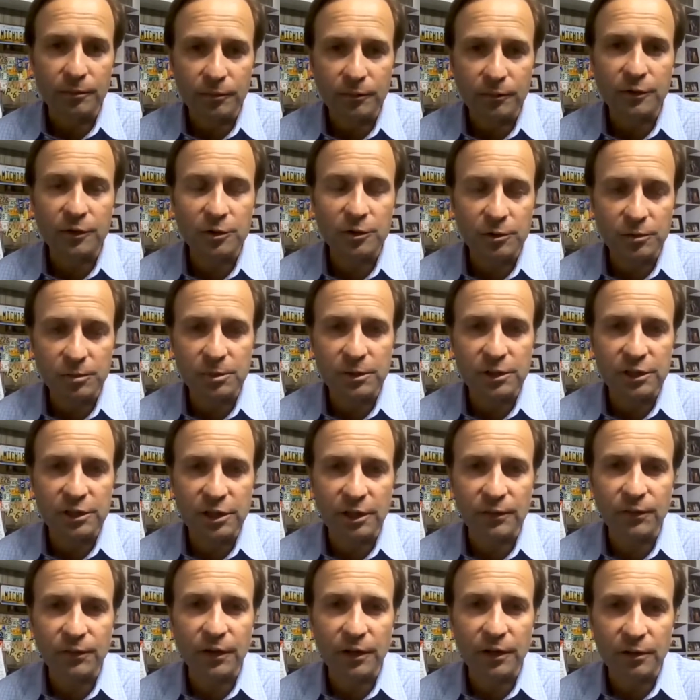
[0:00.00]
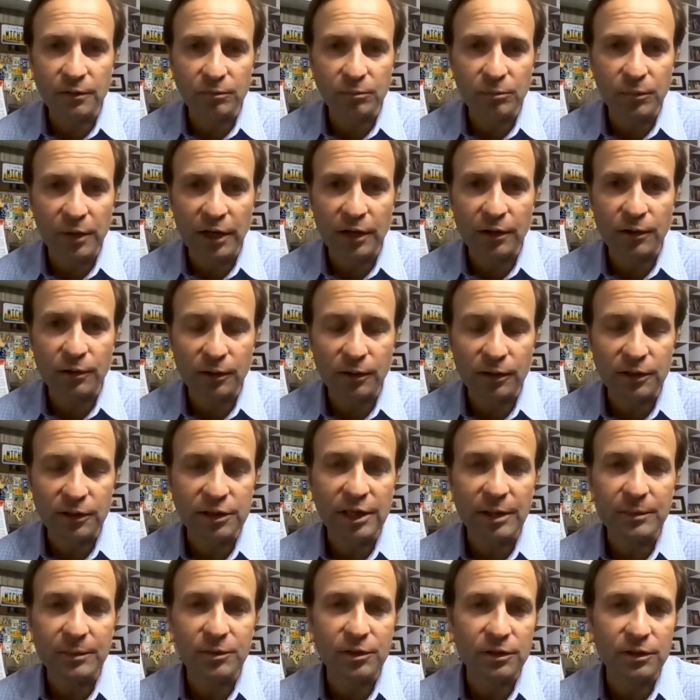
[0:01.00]
specific medical
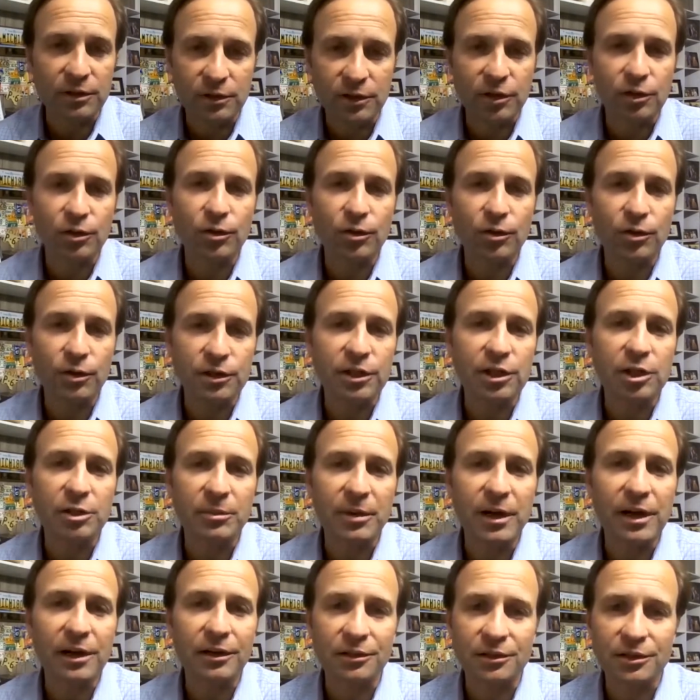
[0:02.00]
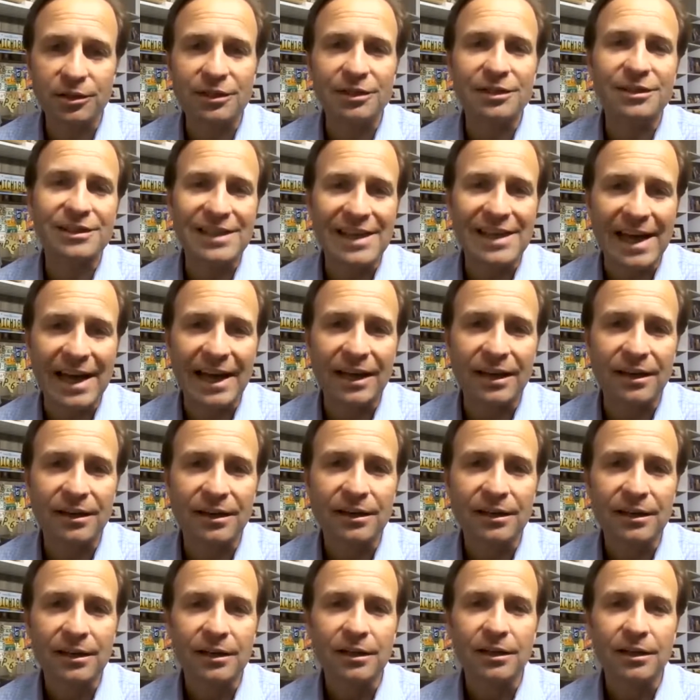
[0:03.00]
exceptions. The New York City policy does not
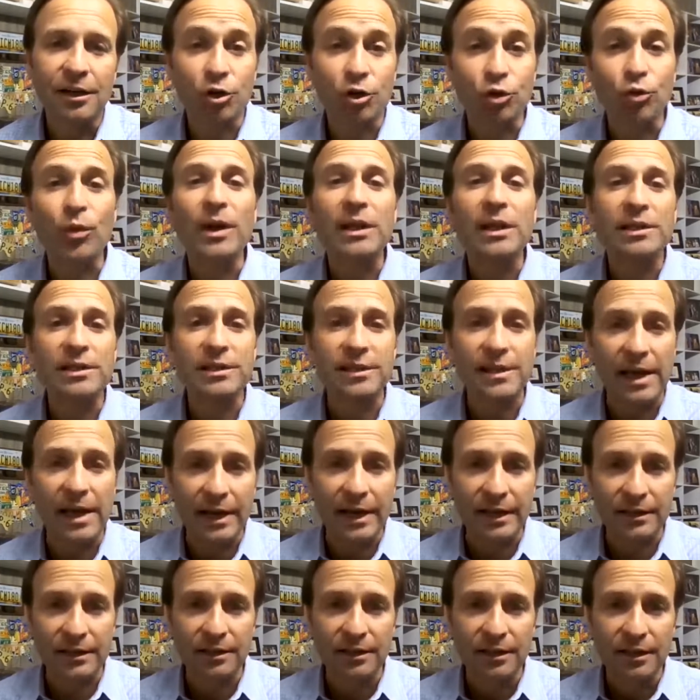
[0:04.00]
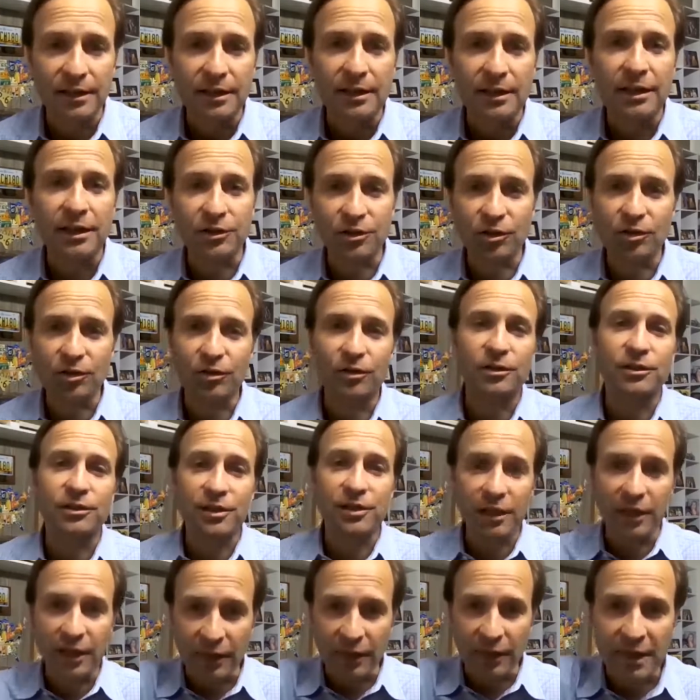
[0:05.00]
address that. And so they're
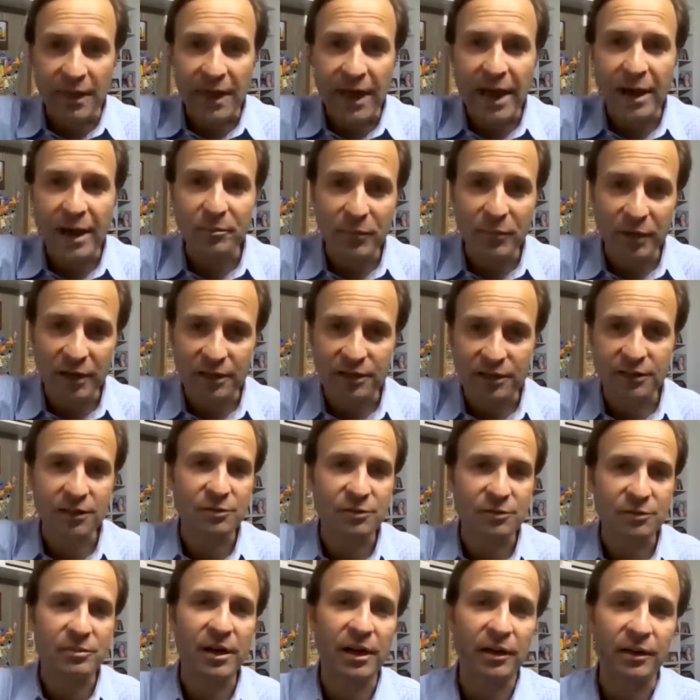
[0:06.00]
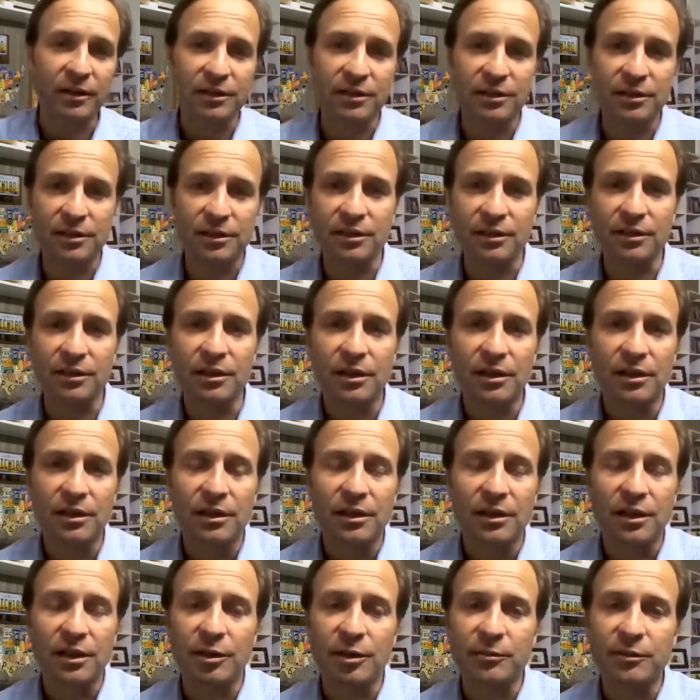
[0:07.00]
saying that makes this policy
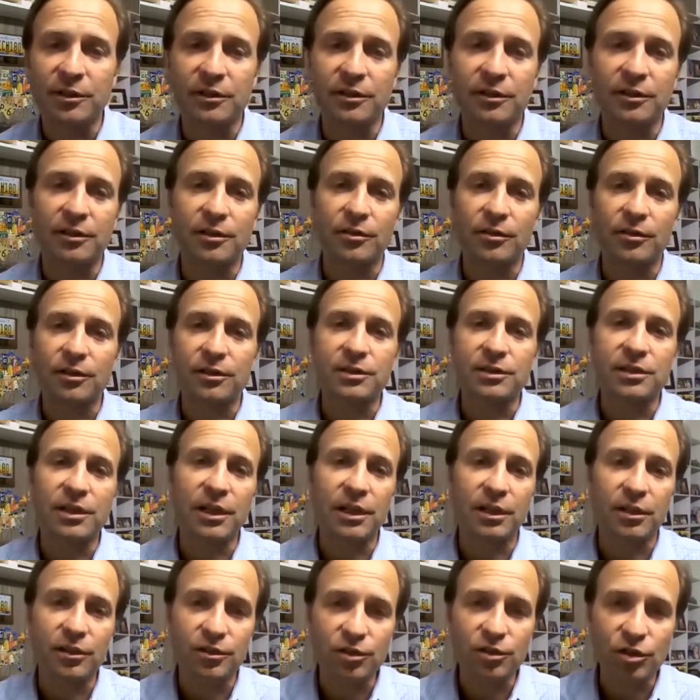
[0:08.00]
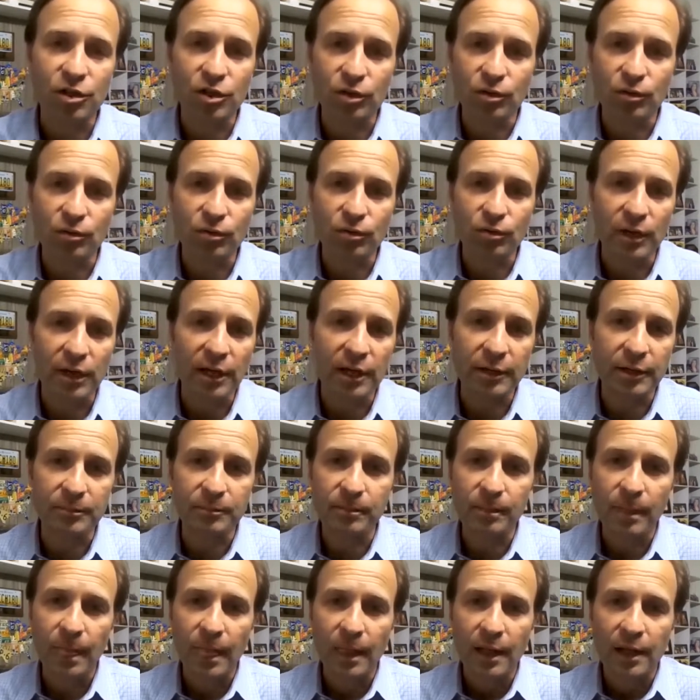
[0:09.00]
illegal. They're saying there's no
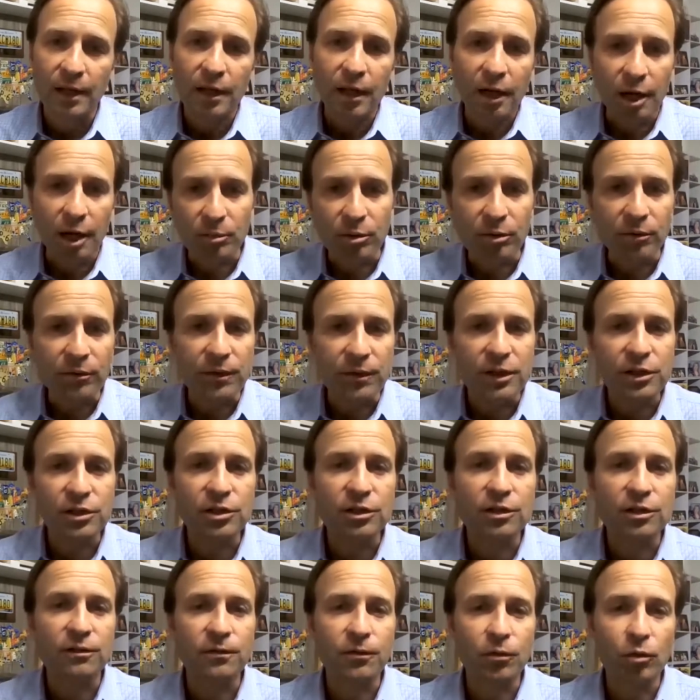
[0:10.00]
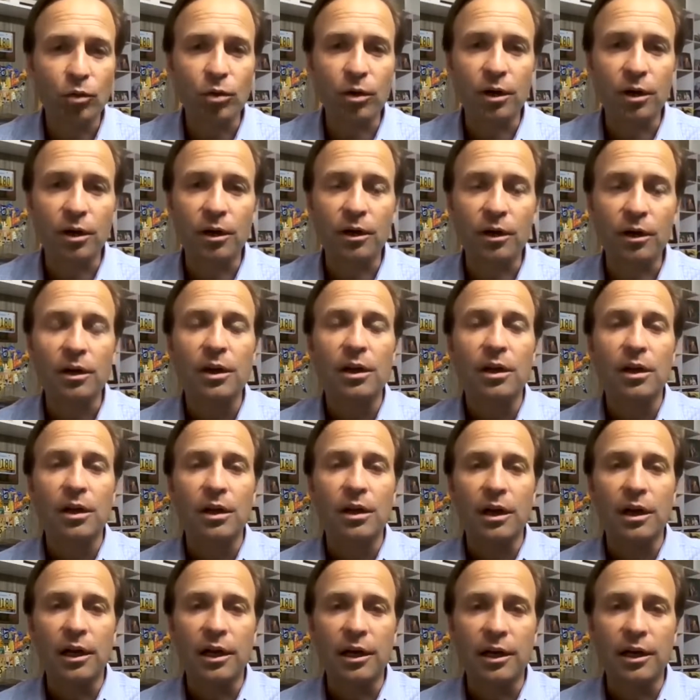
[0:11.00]
provision for
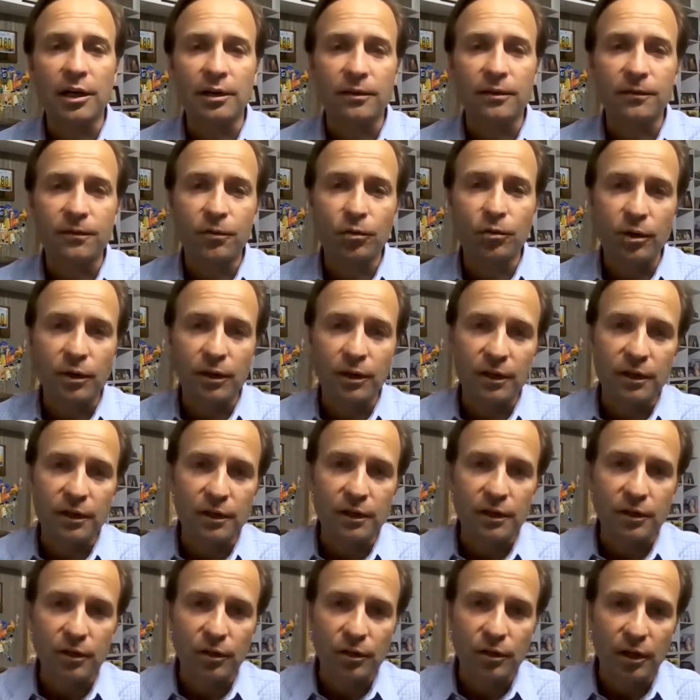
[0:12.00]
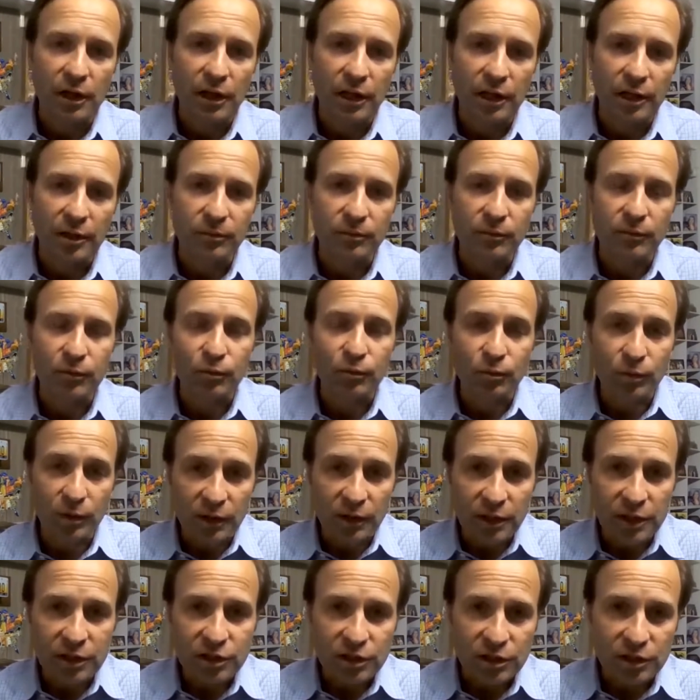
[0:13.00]
the
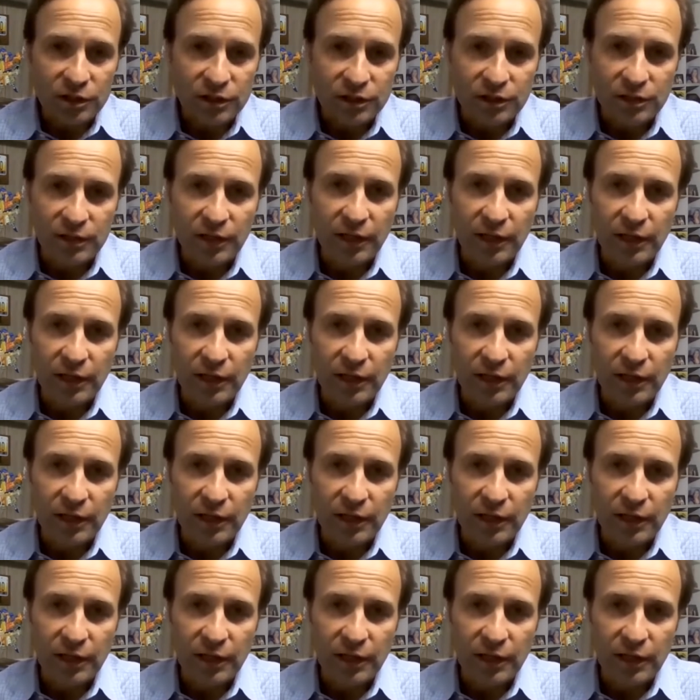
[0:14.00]
religious